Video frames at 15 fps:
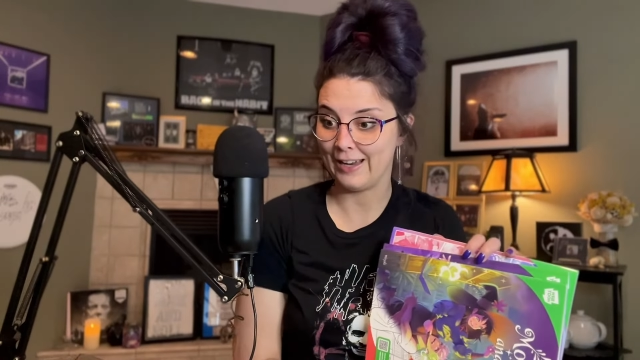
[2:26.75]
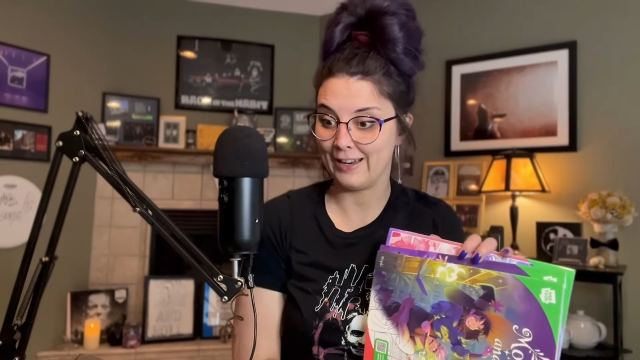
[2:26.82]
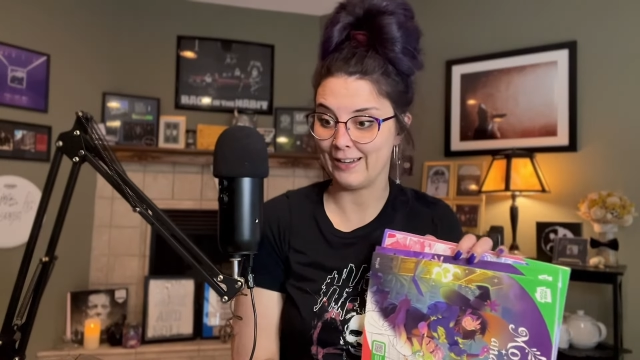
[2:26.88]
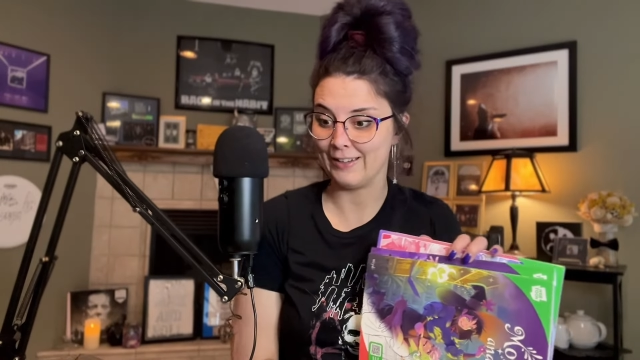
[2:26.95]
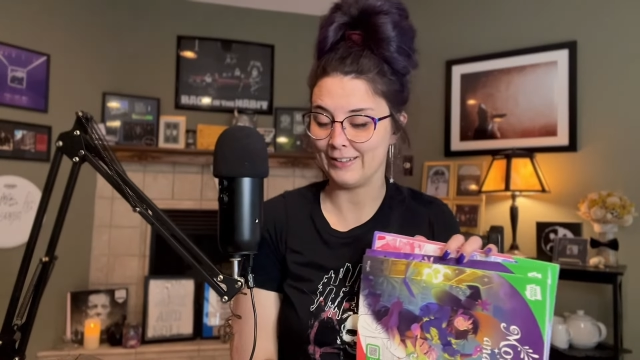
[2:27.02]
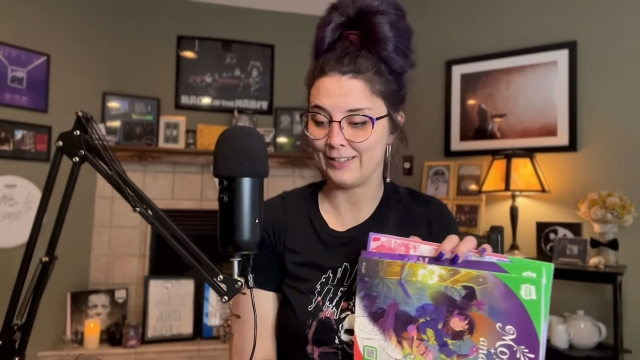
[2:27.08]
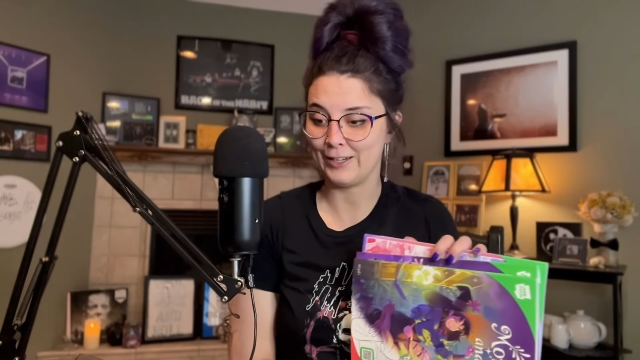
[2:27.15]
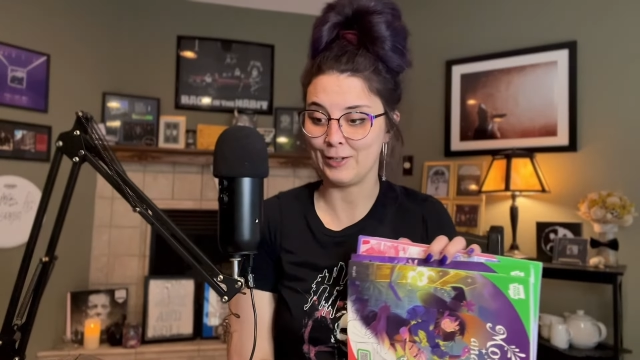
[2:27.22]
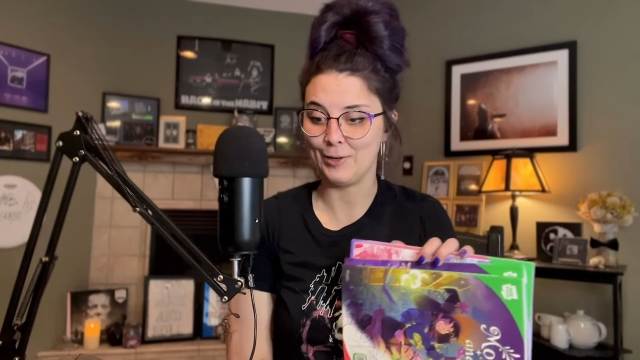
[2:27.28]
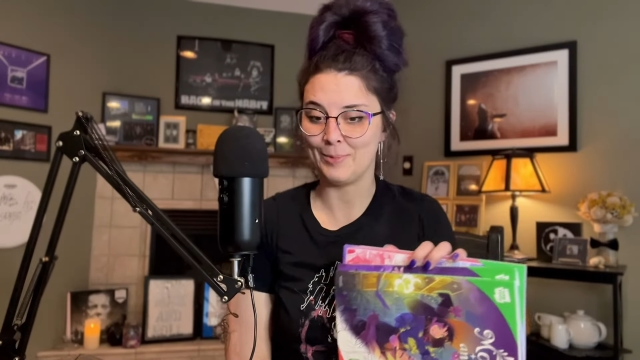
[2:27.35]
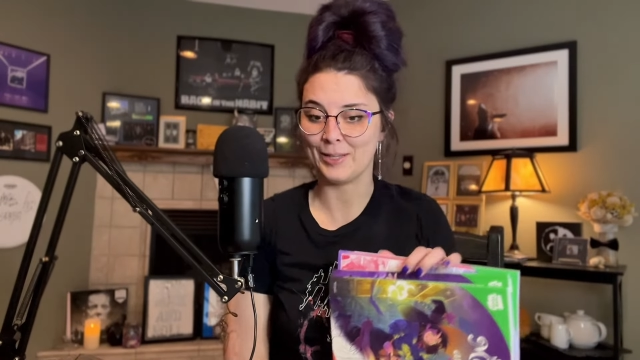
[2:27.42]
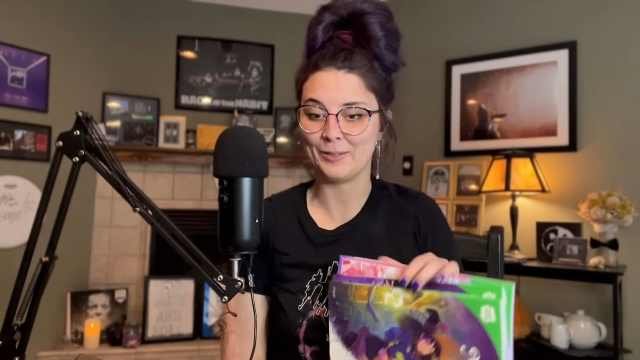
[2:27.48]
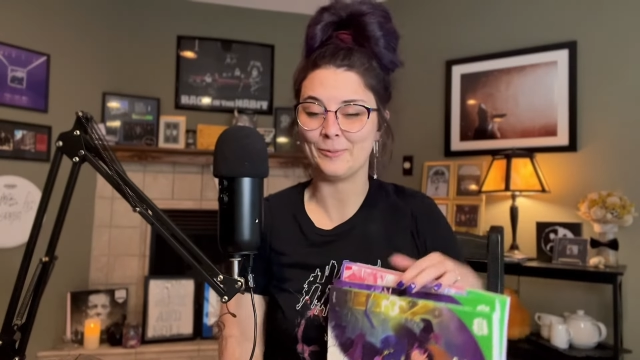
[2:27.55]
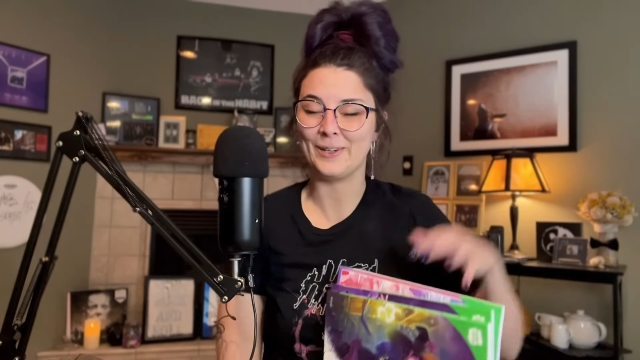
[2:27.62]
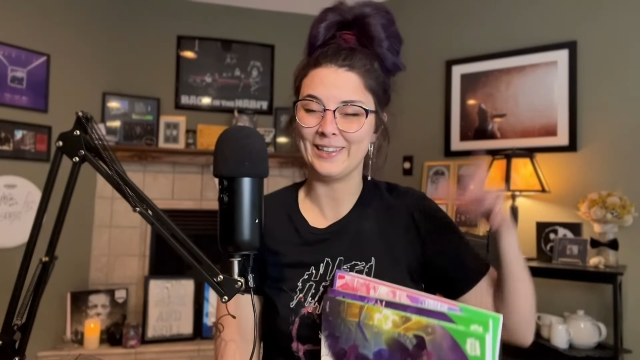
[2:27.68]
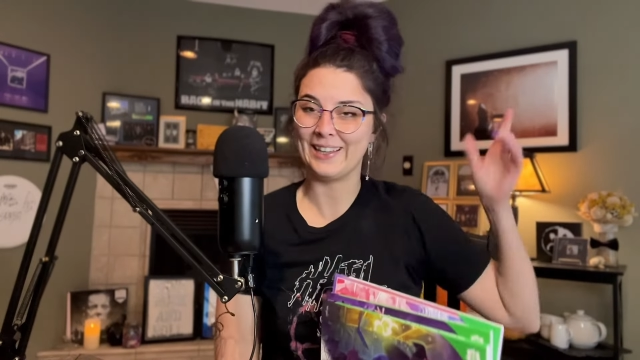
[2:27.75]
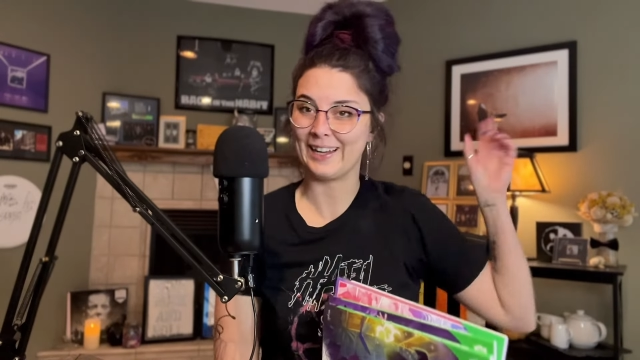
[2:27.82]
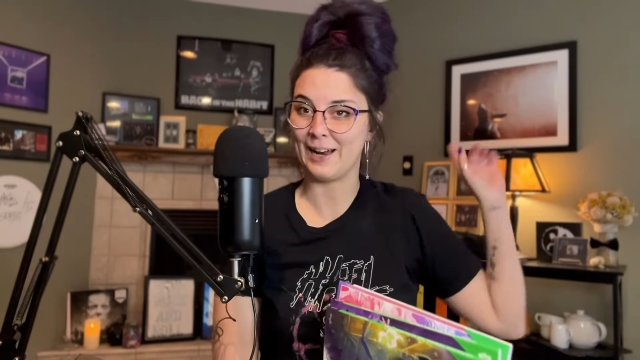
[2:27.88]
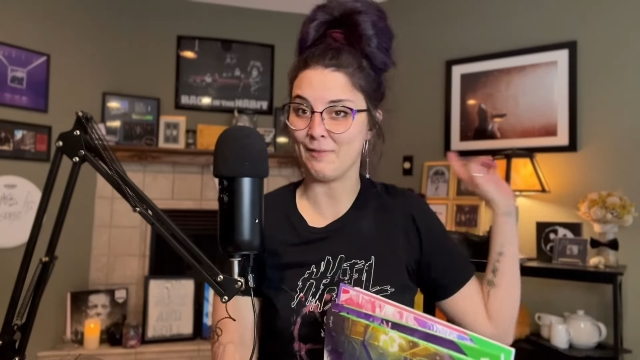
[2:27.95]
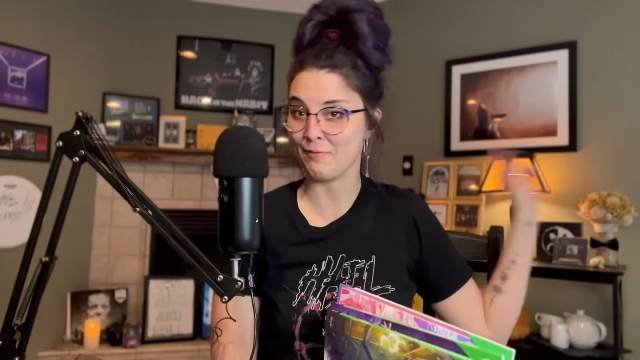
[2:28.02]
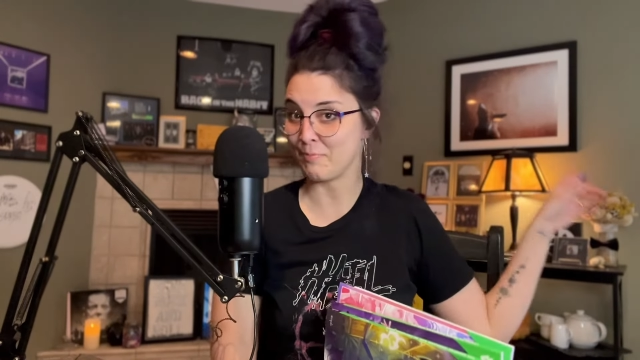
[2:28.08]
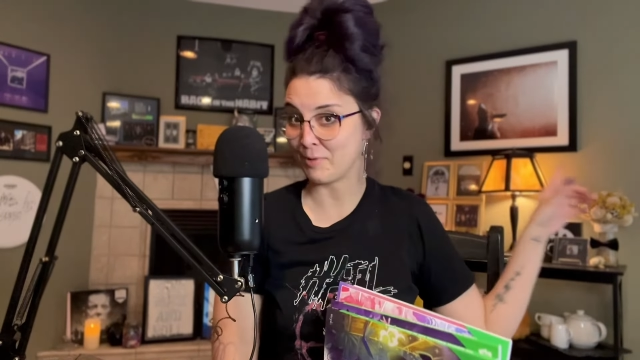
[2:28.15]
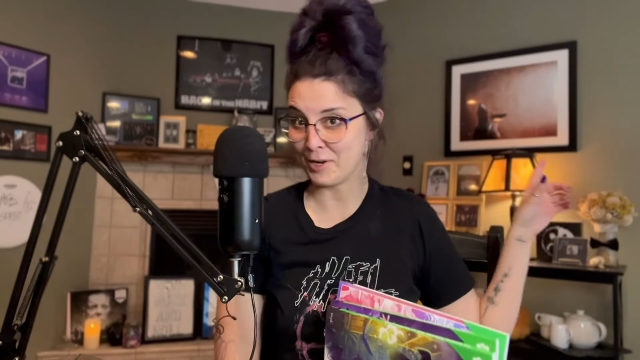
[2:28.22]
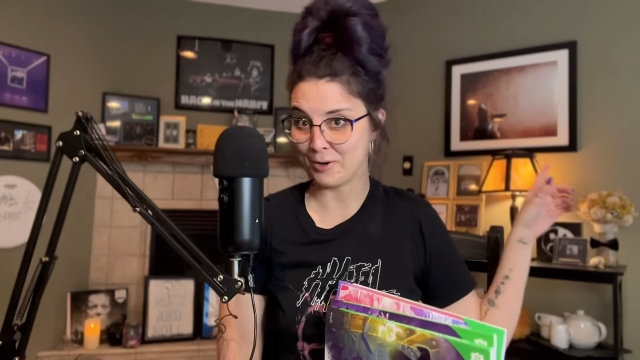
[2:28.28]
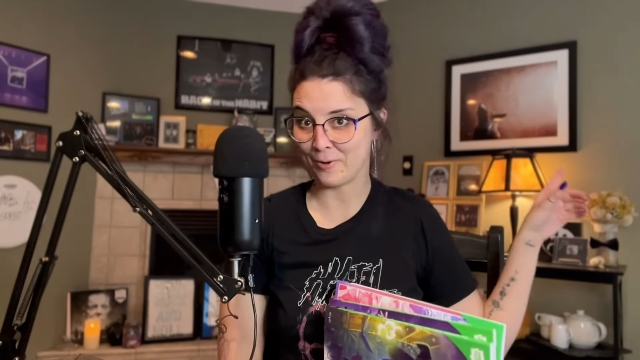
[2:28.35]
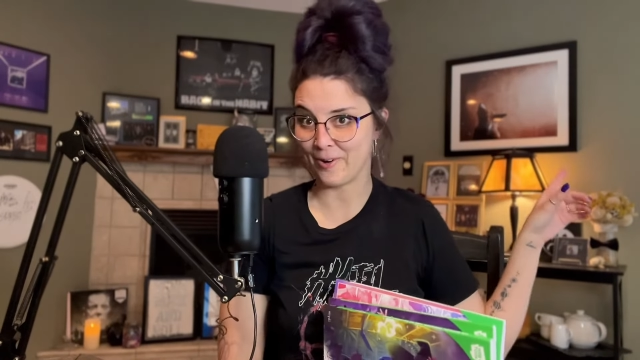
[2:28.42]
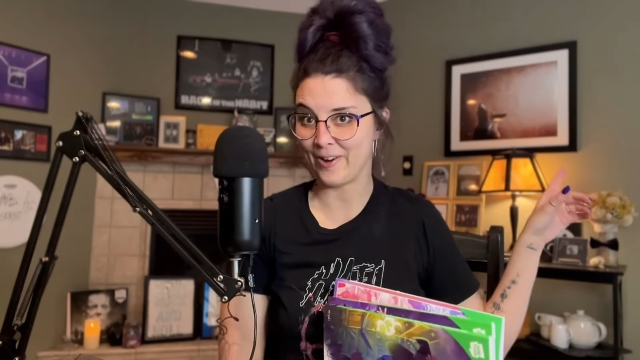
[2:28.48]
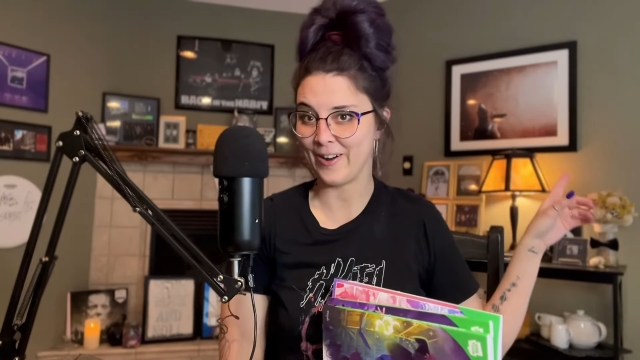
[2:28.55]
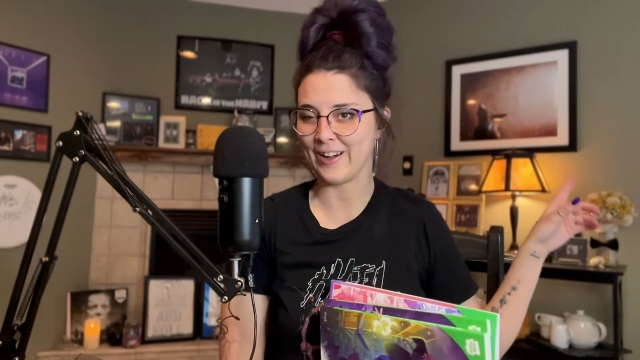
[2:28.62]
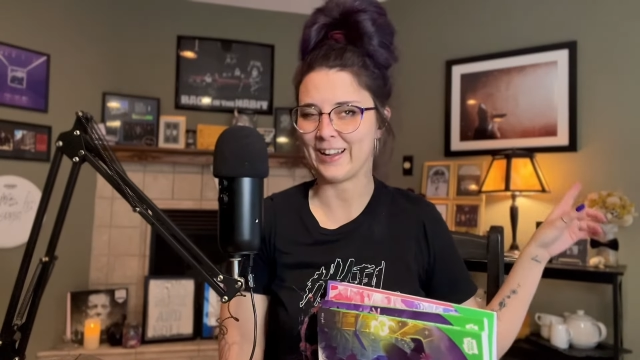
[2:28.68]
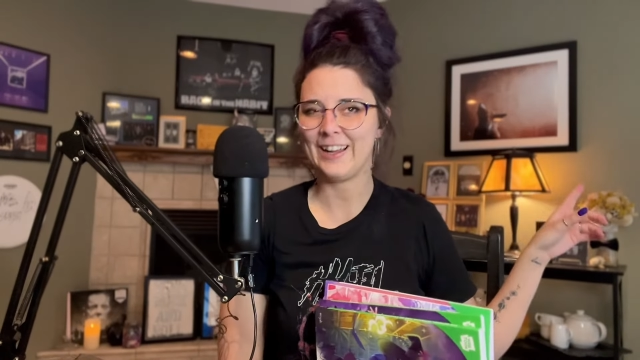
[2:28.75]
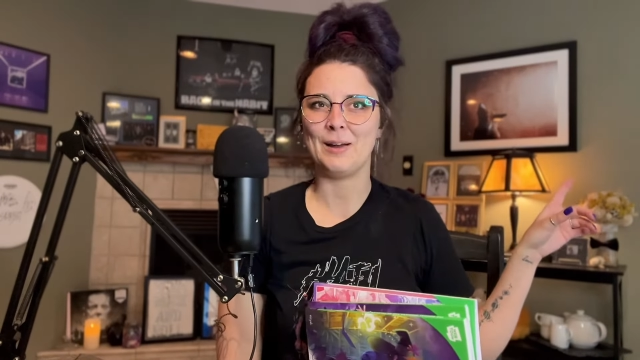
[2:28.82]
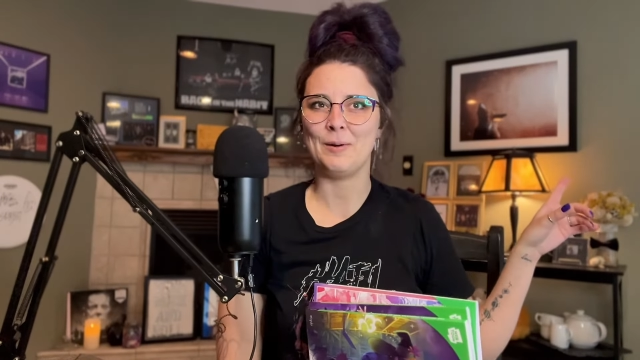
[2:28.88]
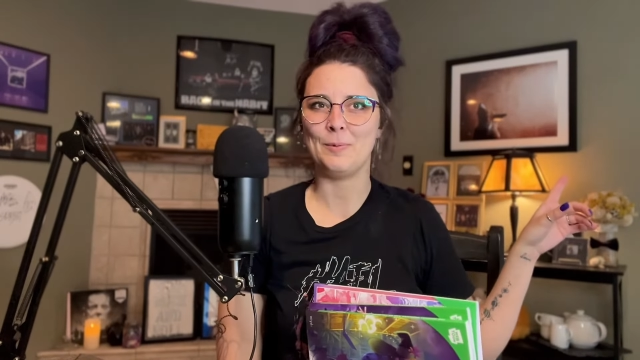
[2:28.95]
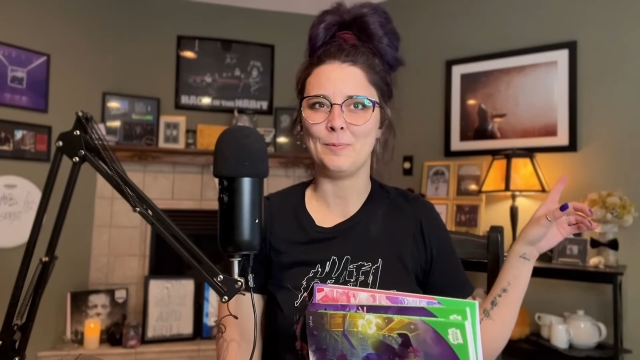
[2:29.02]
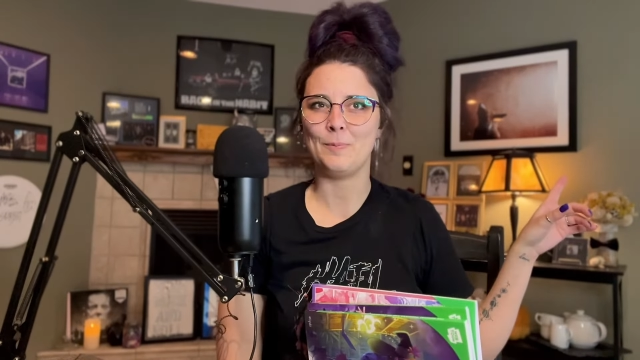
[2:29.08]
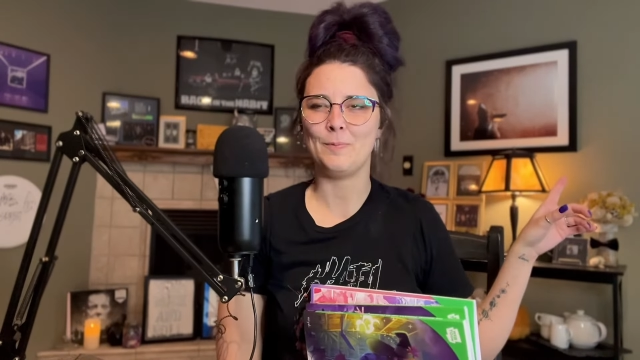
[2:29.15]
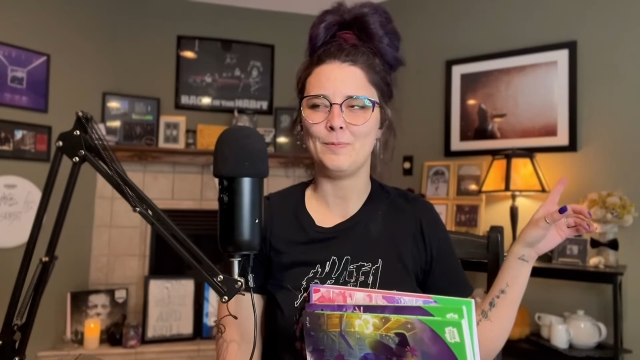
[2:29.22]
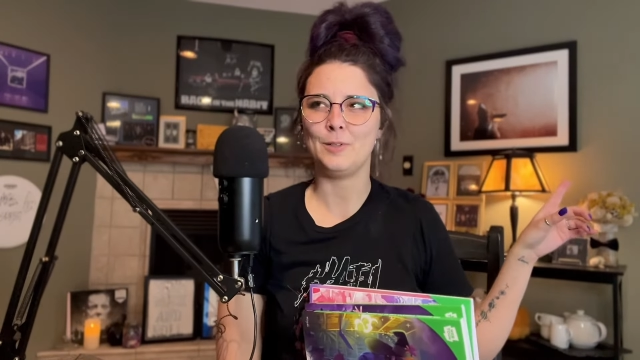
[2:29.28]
and tell you about the one that I've pre-ordered, I